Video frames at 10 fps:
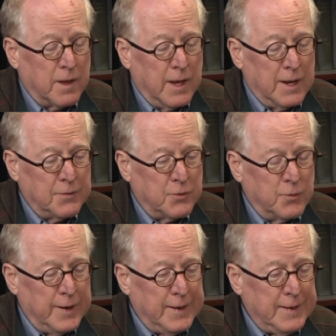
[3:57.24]
And the
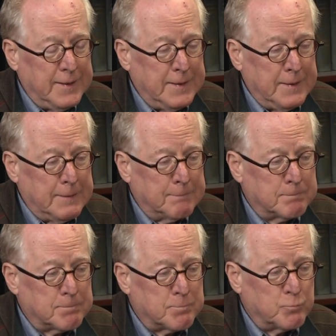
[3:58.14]
way he
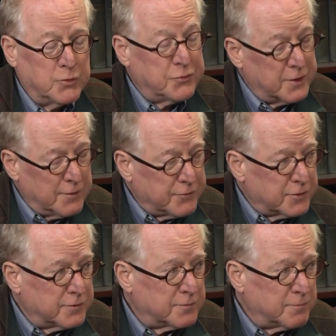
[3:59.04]
discovered